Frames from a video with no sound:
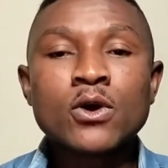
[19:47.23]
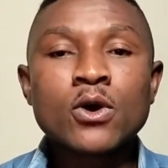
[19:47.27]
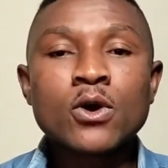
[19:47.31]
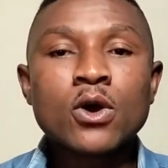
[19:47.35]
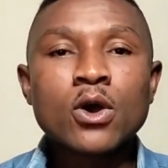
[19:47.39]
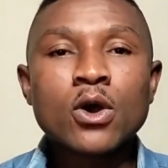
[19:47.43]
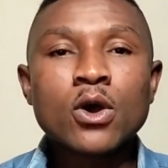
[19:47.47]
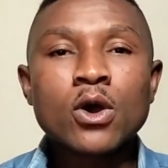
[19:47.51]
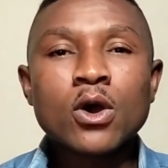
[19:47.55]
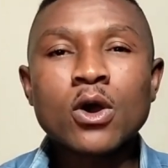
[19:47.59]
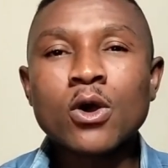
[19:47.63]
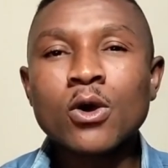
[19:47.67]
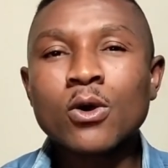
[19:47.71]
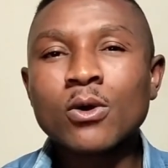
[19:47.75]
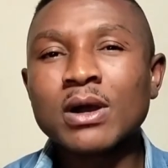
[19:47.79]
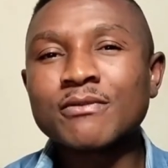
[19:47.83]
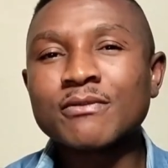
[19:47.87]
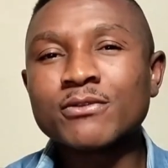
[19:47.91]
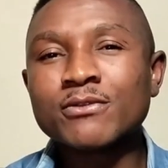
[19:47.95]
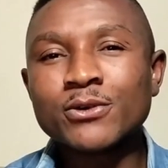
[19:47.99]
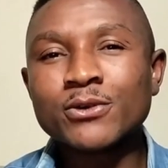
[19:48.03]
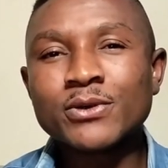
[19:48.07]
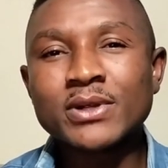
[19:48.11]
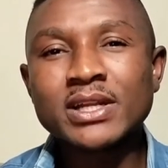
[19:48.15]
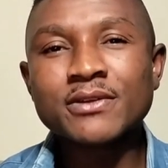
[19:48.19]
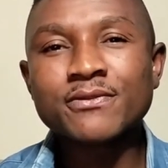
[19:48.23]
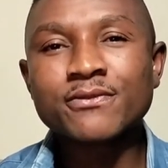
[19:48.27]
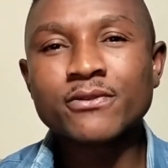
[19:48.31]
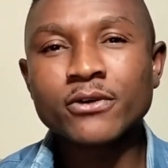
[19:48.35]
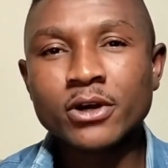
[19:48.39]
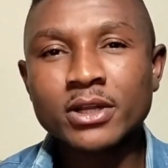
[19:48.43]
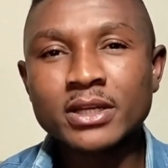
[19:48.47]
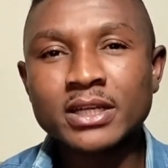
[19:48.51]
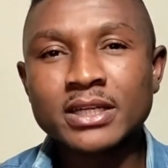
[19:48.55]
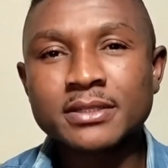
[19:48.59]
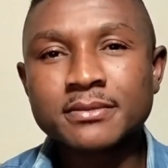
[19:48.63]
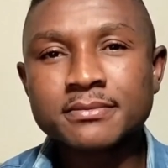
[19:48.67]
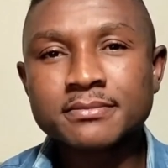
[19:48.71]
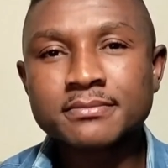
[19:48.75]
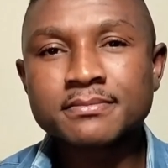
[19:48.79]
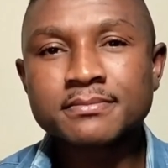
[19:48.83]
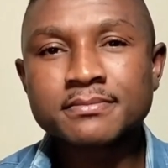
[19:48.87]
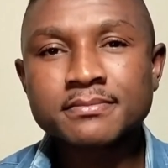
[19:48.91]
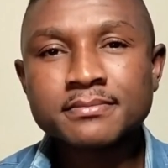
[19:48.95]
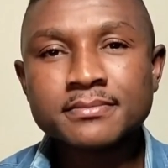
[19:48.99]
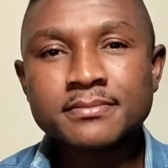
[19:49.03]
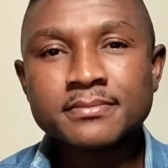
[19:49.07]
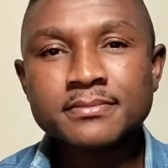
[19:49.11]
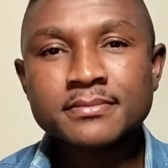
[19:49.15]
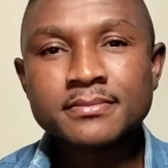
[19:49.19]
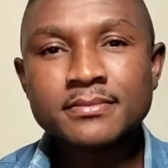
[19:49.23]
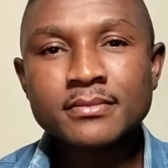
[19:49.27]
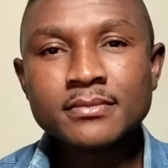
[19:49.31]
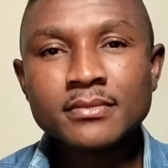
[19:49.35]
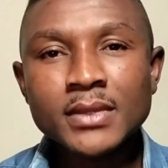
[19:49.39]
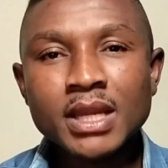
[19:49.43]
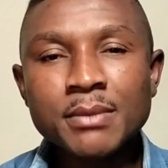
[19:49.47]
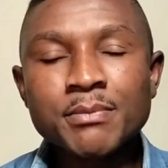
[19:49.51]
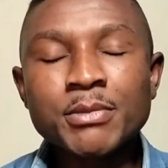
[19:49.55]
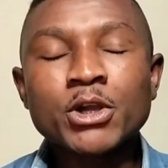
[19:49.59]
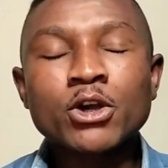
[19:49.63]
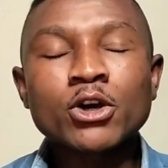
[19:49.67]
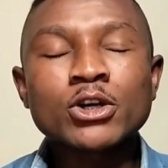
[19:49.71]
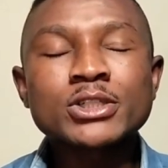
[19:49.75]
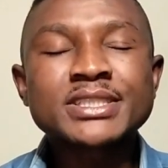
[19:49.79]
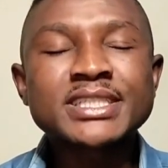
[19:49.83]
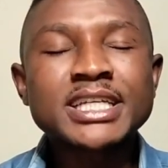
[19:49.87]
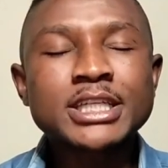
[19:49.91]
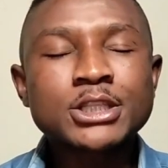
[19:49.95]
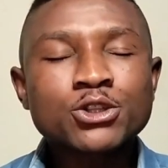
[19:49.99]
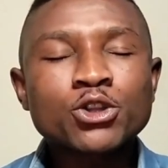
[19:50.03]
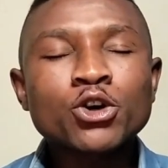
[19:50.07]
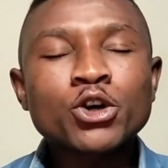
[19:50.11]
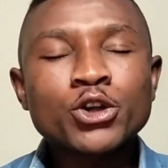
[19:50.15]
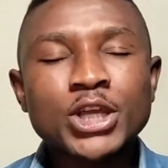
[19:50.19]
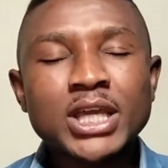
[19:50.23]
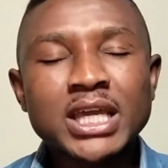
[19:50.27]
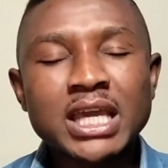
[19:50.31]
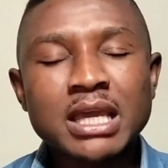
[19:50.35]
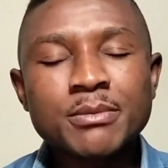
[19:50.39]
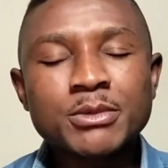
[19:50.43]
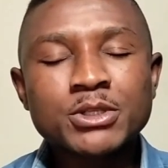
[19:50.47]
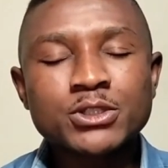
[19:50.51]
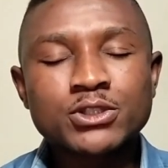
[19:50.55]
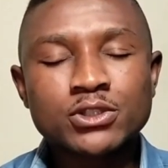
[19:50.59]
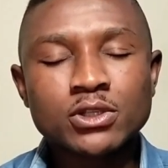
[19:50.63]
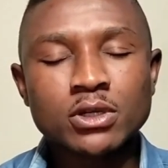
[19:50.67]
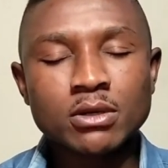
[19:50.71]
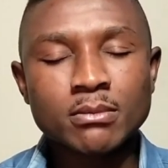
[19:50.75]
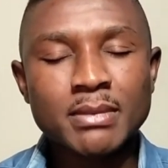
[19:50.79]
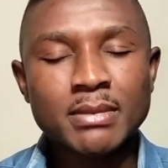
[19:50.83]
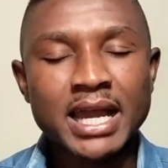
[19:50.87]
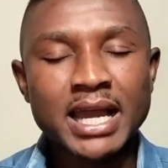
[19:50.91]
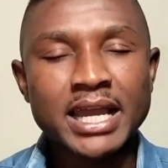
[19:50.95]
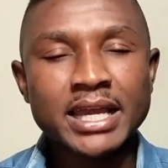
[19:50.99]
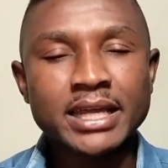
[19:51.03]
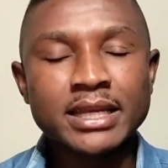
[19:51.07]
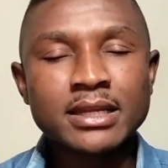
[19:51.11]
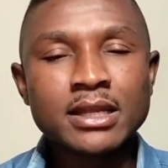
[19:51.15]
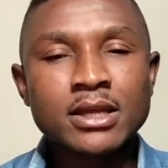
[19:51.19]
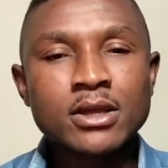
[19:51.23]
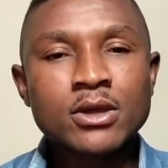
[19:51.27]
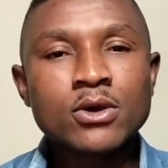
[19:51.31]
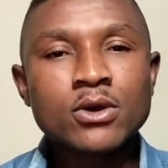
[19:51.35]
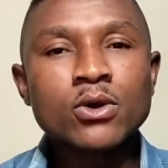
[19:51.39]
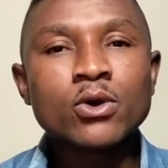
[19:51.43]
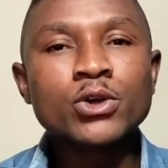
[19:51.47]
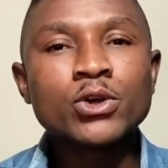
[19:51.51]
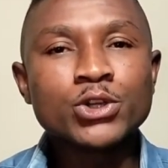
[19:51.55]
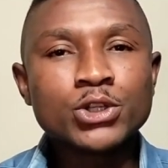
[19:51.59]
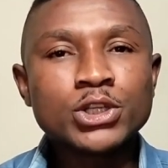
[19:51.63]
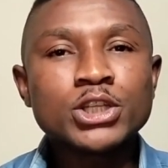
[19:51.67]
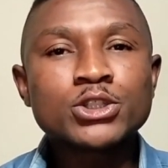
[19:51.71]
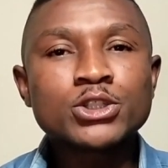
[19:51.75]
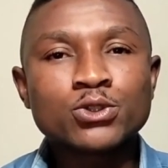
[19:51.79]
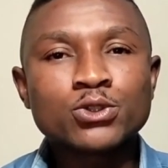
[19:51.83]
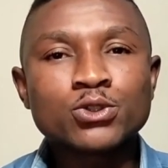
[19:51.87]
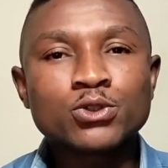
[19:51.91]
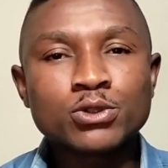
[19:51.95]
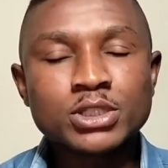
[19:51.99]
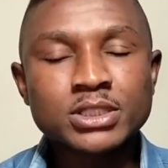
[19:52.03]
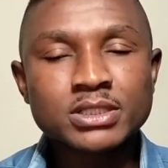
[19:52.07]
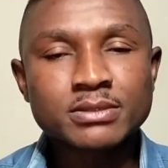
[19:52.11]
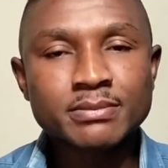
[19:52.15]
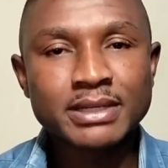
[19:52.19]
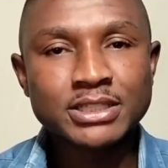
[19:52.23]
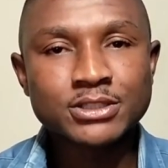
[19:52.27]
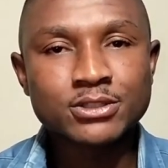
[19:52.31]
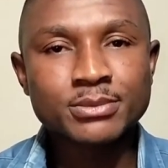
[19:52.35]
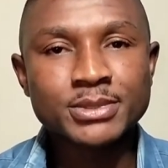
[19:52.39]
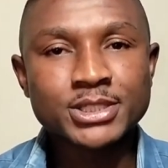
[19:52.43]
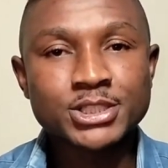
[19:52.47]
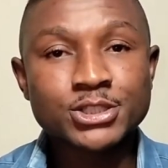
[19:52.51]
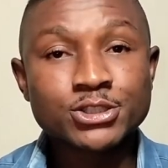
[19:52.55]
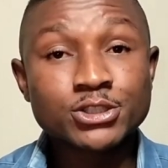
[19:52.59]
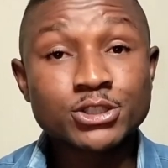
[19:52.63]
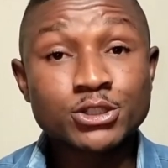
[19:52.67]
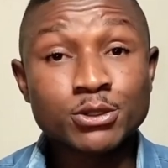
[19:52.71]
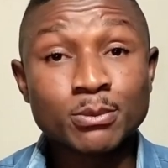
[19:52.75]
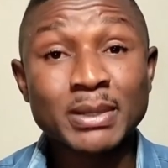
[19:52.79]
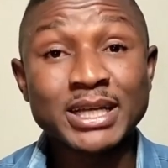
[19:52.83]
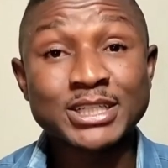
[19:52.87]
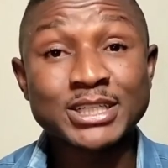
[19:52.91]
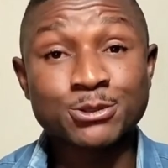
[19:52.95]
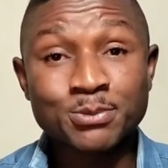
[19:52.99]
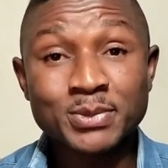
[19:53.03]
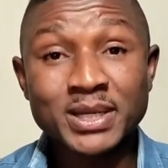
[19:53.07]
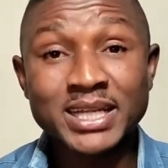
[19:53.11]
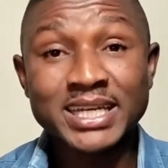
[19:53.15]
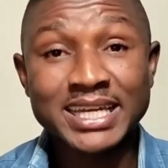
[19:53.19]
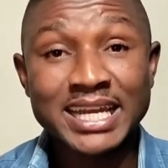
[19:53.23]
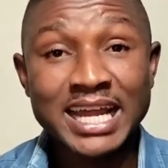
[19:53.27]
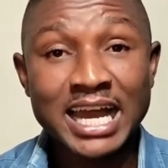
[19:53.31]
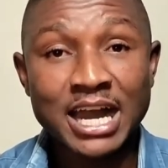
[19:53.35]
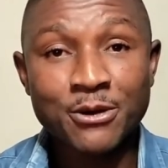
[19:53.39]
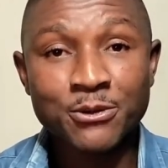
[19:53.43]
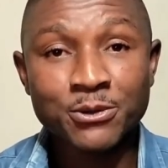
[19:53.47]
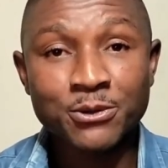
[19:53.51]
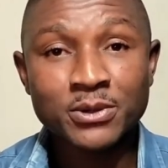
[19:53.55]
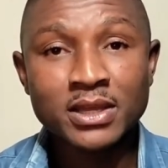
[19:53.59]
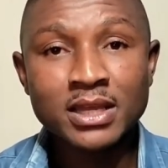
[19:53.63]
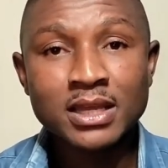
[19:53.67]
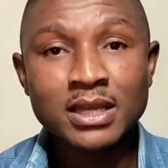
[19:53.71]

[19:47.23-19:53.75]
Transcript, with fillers: Oh, I've already fallen. Because the thought came into your mind, Oh, you need to do this masturbation. You need to masturbate now.